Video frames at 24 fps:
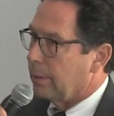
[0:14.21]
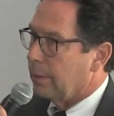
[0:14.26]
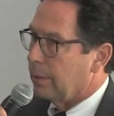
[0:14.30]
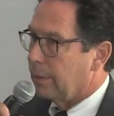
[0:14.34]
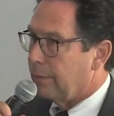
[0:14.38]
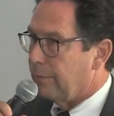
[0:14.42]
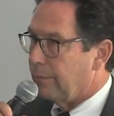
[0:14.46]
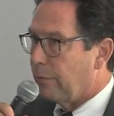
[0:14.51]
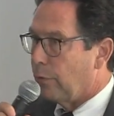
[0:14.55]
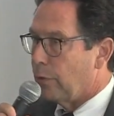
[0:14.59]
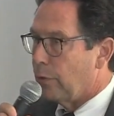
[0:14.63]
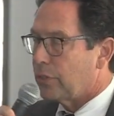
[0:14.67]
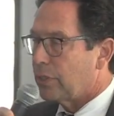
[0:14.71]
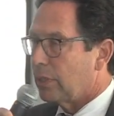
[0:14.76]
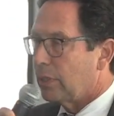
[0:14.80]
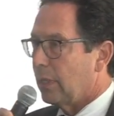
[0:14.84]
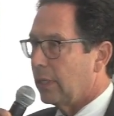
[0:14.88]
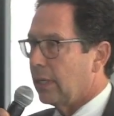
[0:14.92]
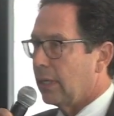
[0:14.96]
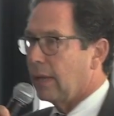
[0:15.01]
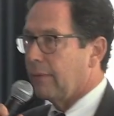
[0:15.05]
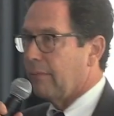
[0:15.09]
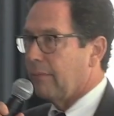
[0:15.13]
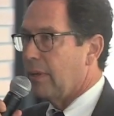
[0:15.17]

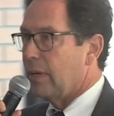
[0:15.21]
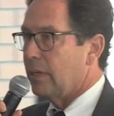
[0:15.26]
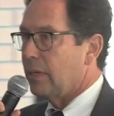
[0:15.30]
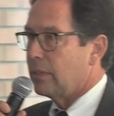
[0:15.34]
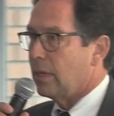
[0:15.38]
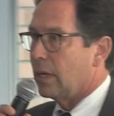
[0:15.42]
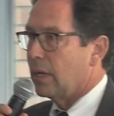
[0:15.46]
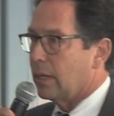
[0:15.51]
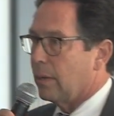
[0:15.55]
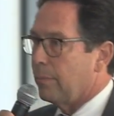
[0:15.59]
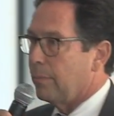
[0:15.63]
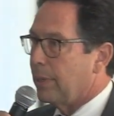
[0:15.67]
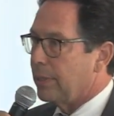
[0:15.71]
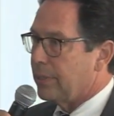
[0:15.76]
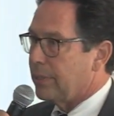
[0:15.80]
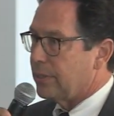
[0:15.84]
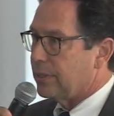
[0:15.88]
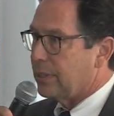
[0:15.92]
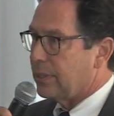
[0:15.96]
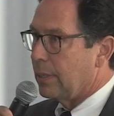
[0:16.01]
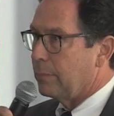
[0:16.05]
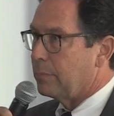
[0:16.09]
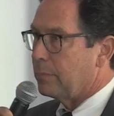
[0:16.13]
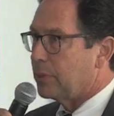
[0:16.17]
Unfortunately, I've got to talk about the
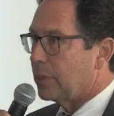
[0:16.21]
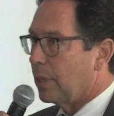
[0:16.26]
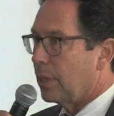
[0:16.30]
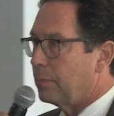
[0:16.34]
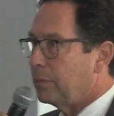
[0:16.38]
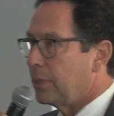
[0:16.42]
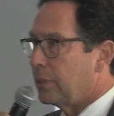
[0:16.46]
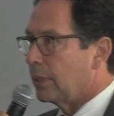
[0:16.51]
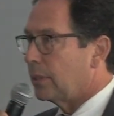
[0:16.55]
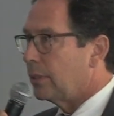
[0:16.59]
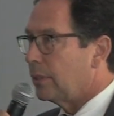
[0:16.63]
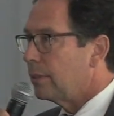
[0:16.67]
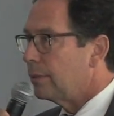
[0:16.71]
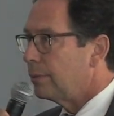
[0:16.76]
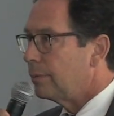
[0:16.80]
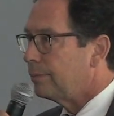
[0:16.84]
same subject.